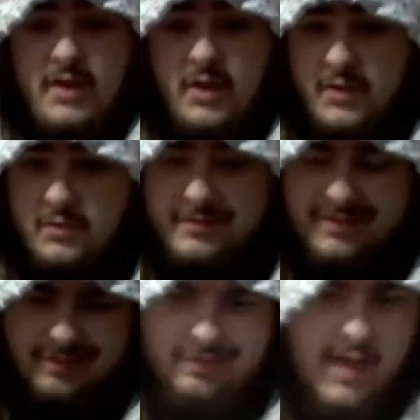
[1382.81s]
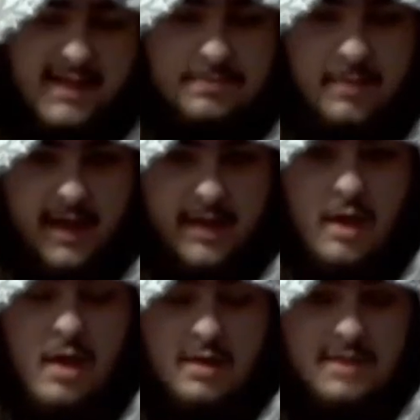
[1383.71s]
This was Let's Play
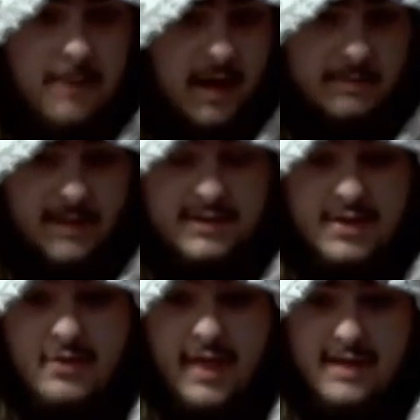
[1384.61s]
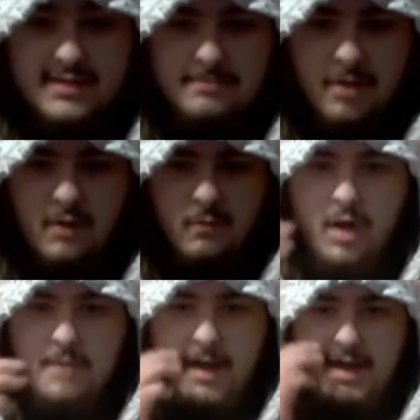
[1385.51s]
Spider-Man two thousand Part one.
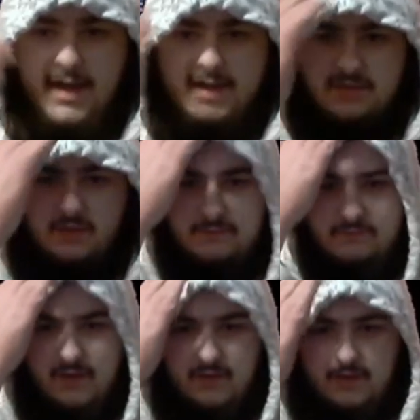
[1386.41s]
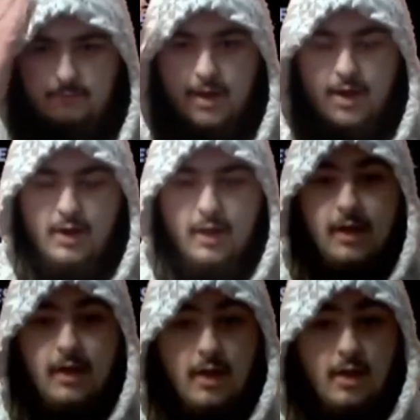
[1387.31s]
My eyes look very weird.
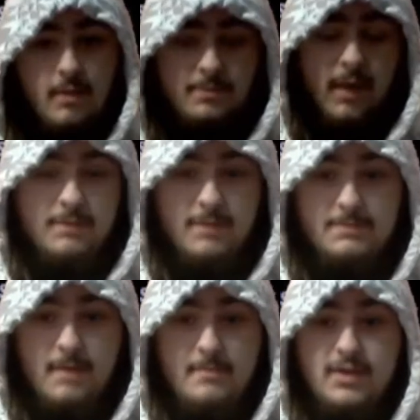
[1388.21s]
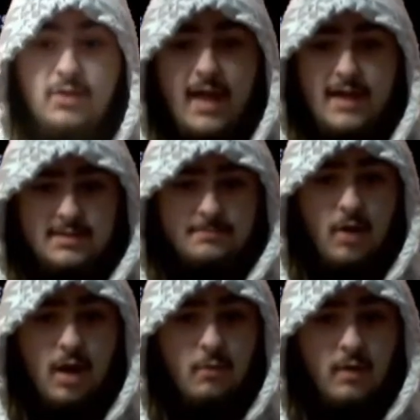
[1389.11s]
Let's Play Spider-Man two thousand
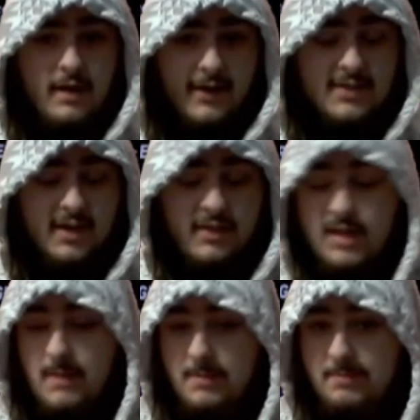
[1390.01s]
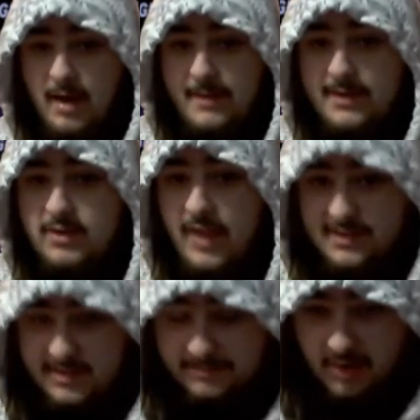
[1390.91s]
Part one, and I'll see you in Let's Play Spider-Man two
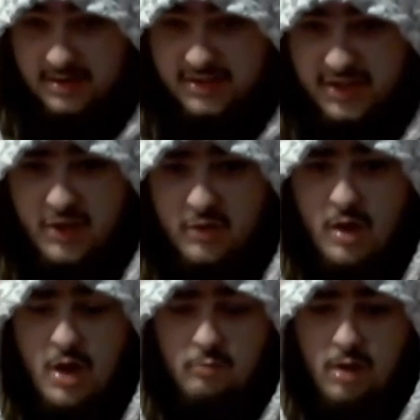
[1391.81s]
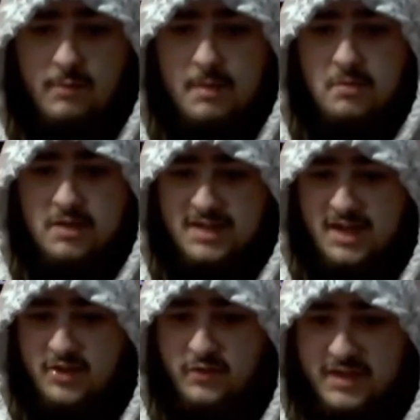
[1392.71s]
thousand Part two, where we will
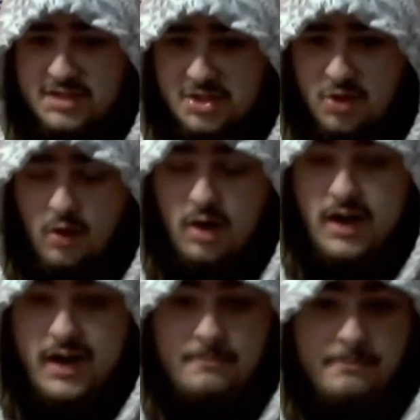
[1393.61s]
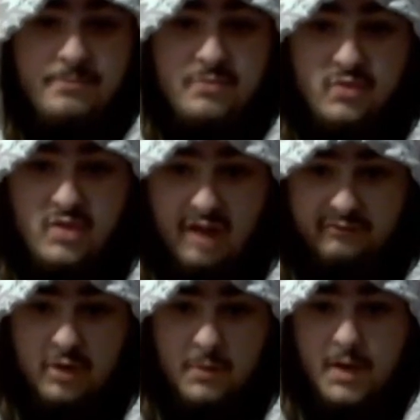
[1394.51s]
continue the story. Have a
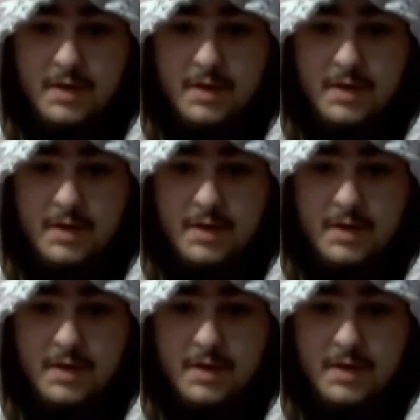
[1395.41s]
good one.